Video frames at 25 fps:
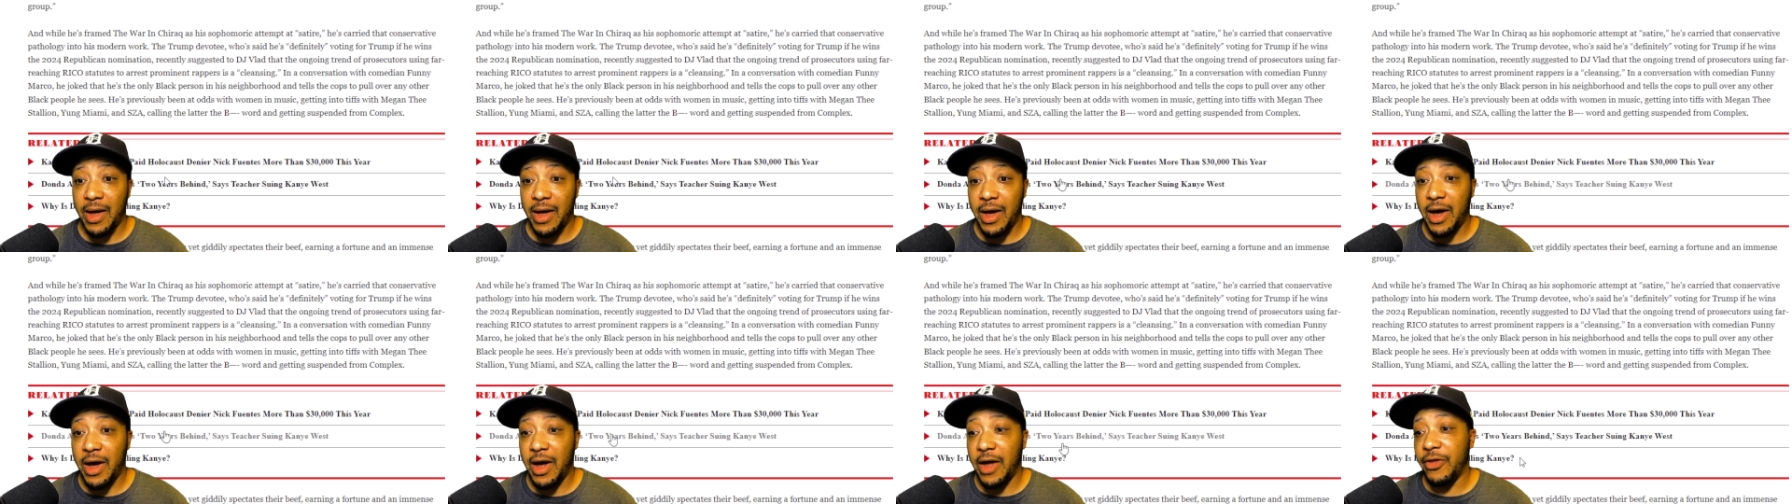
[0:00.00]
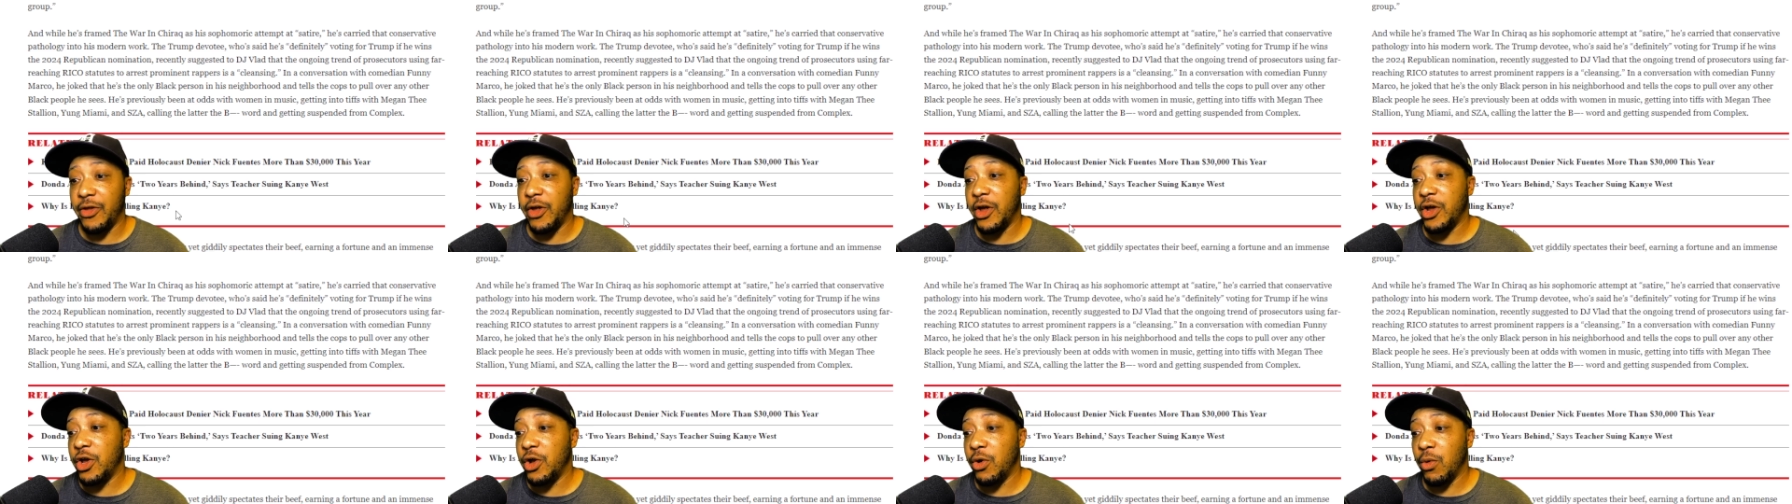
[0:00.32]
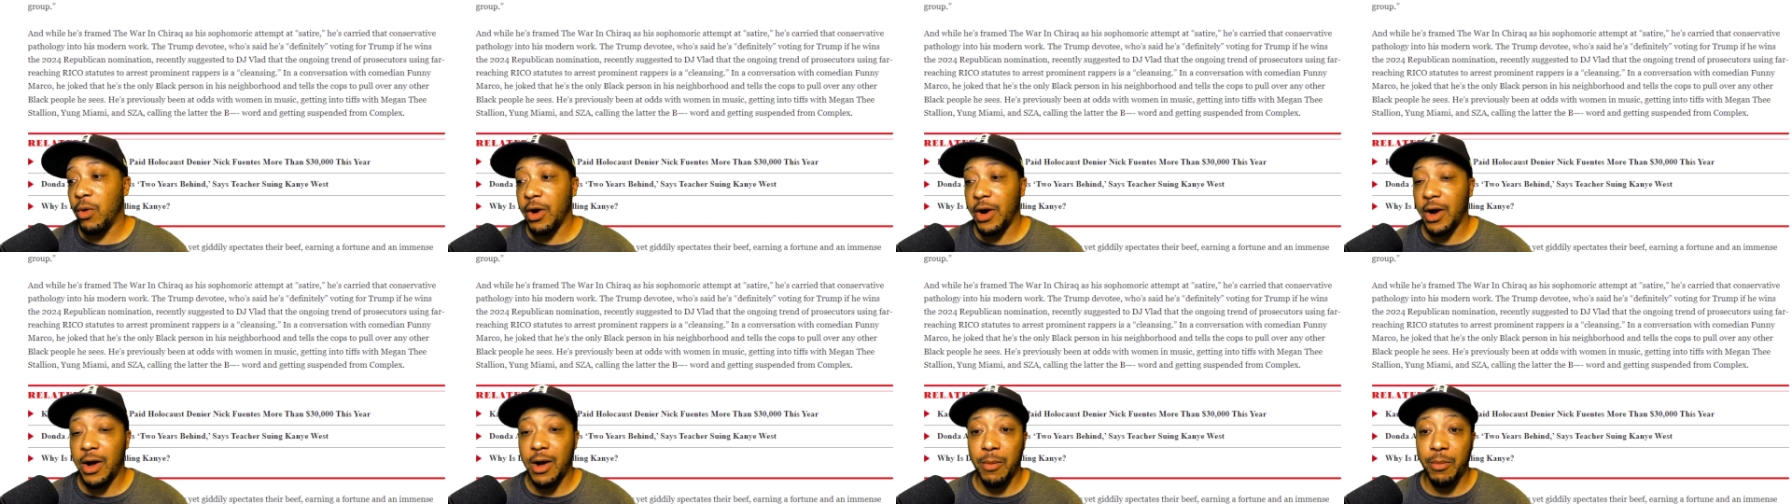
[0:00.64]
And then you
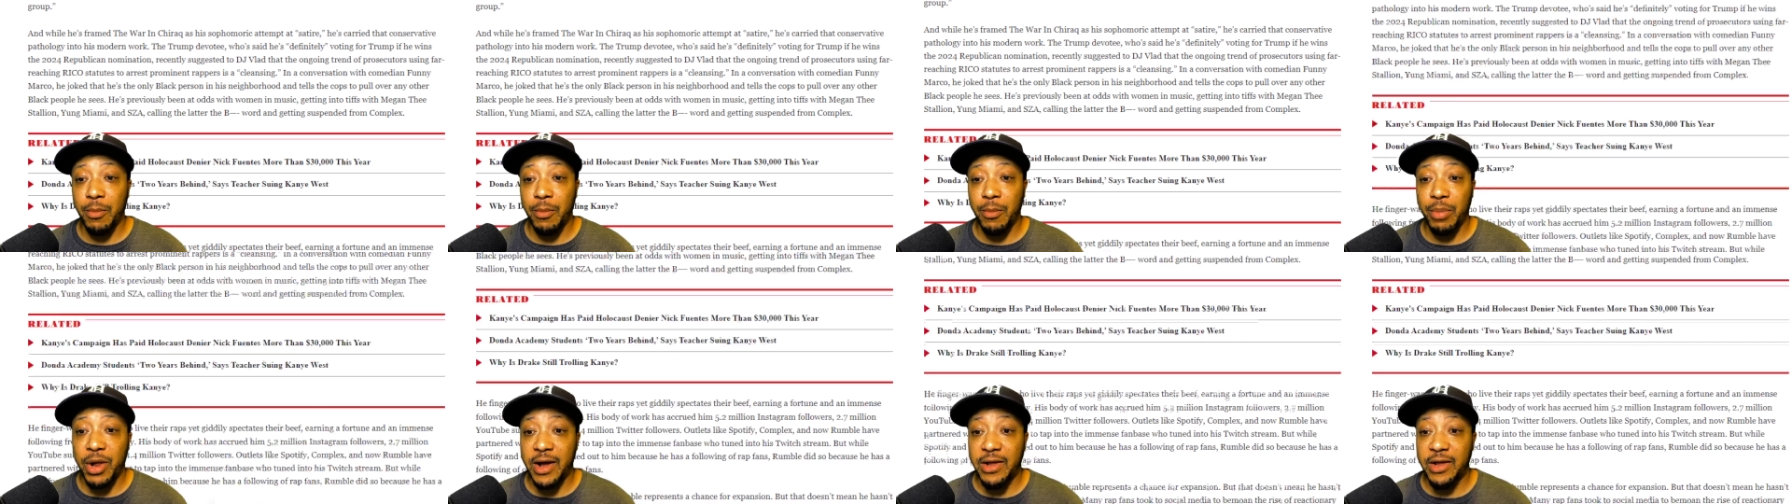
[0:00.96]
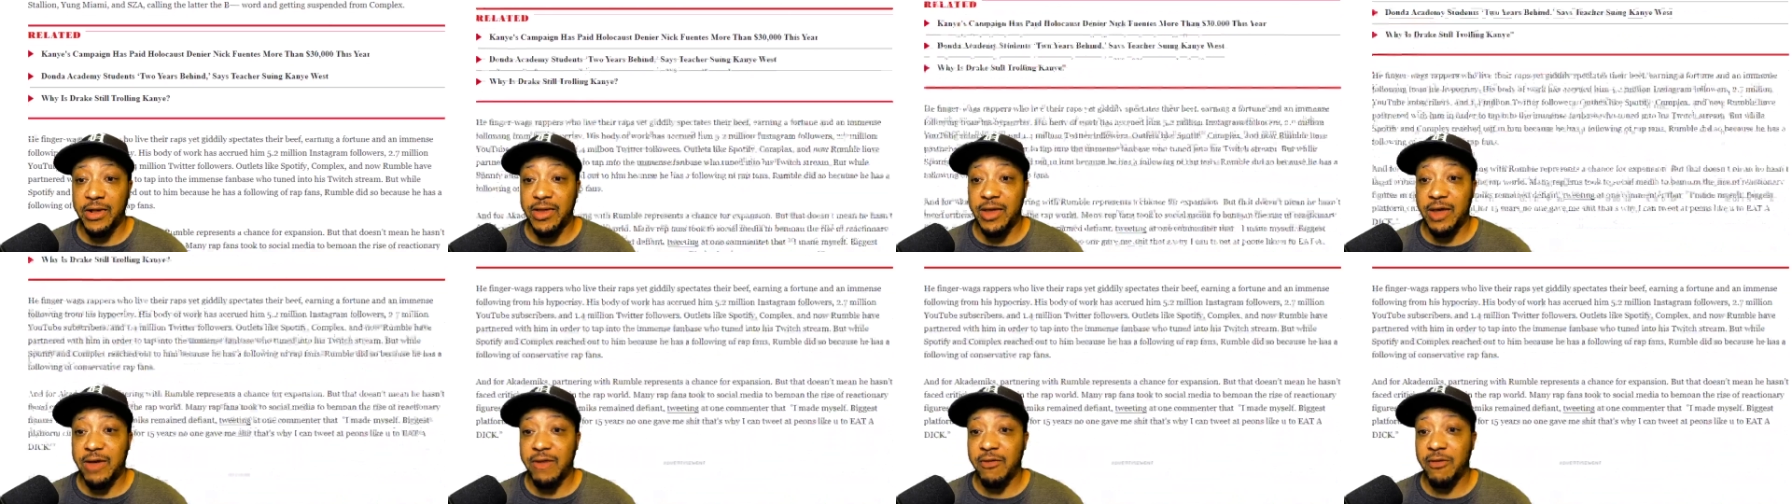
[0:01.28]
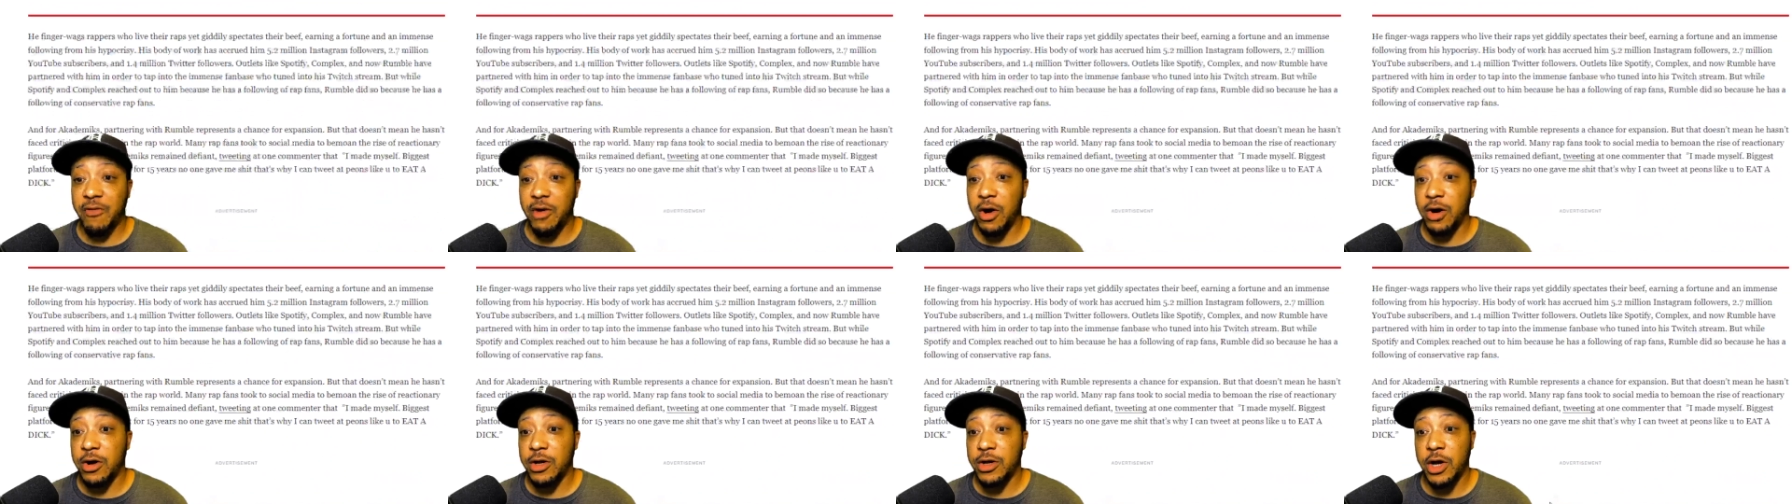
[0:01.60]
want to complain that they've
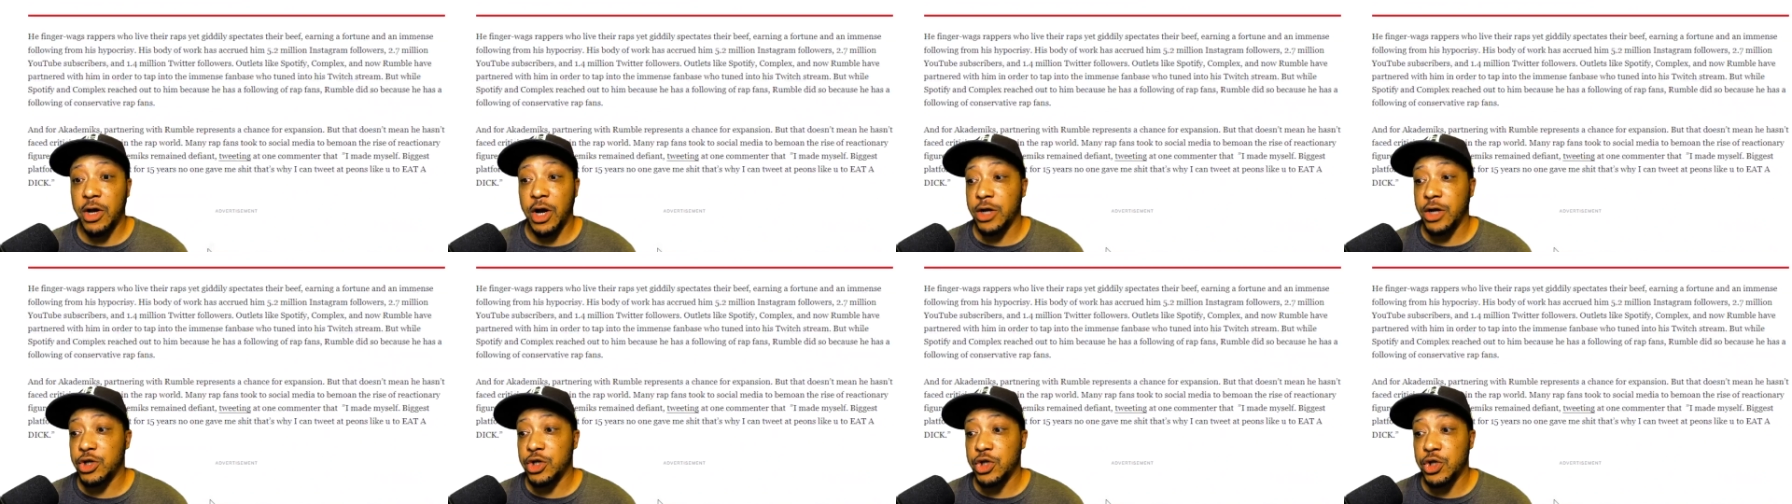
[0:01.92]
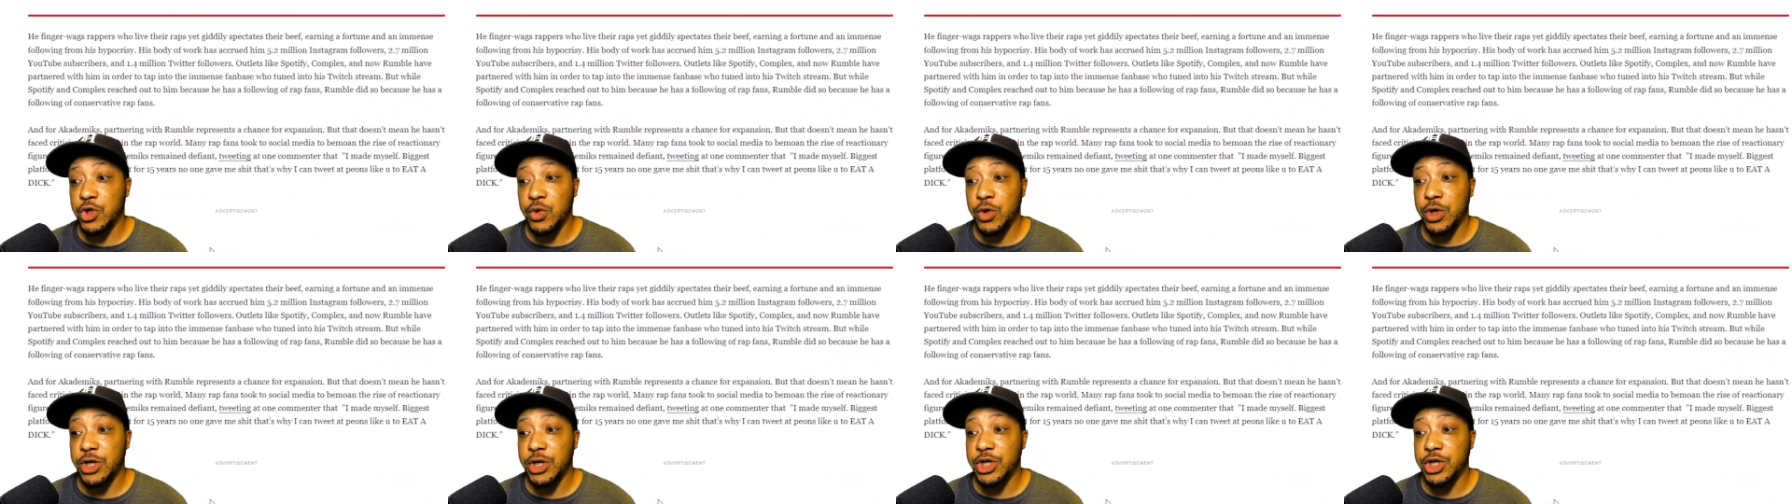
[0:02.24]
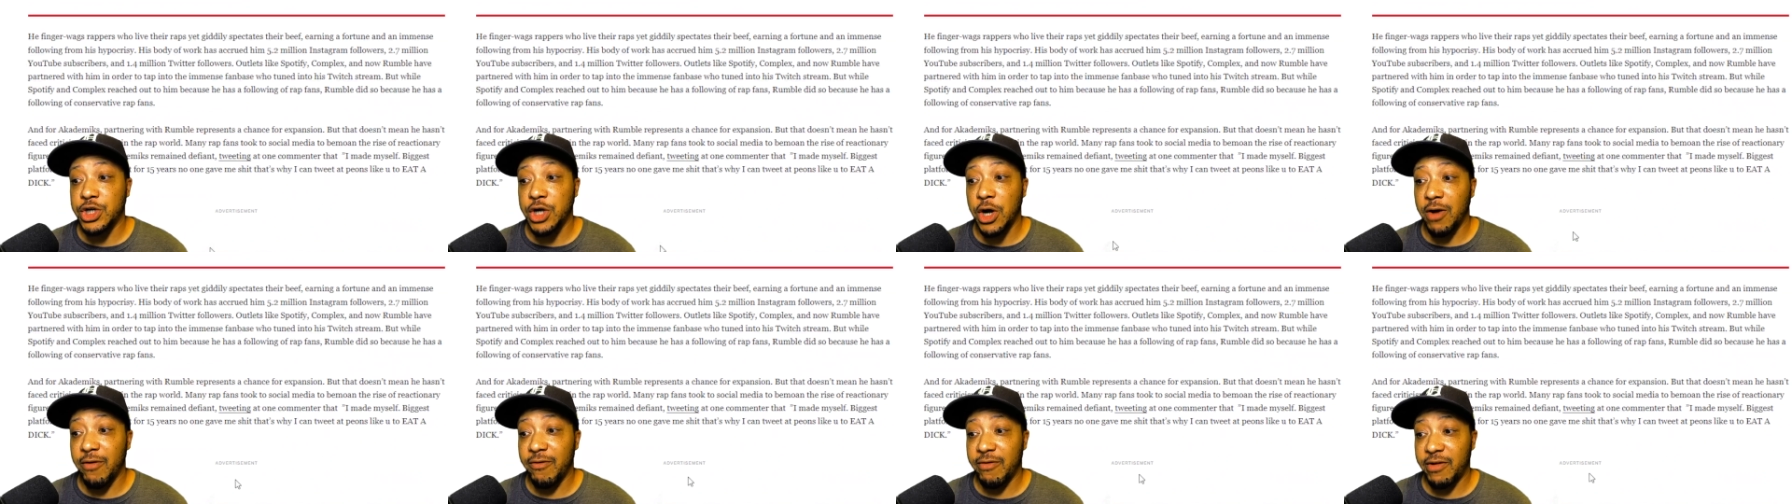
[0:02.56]
got, gotten too
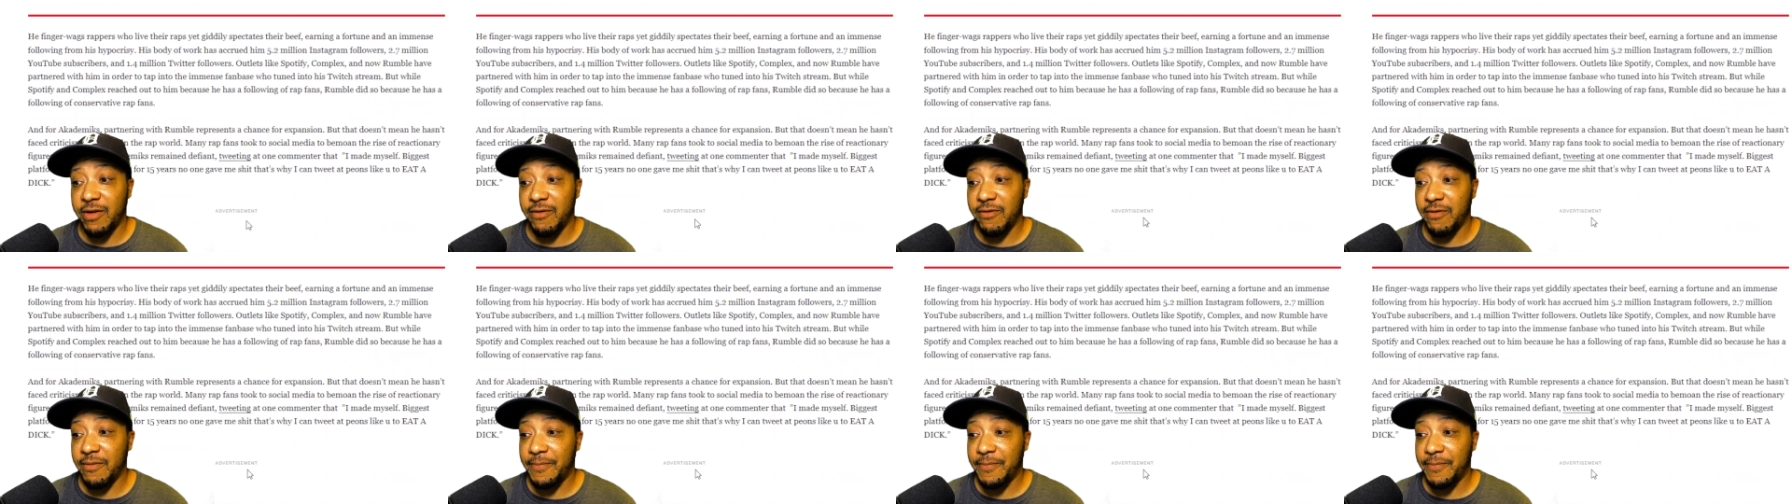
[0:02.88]
conservative.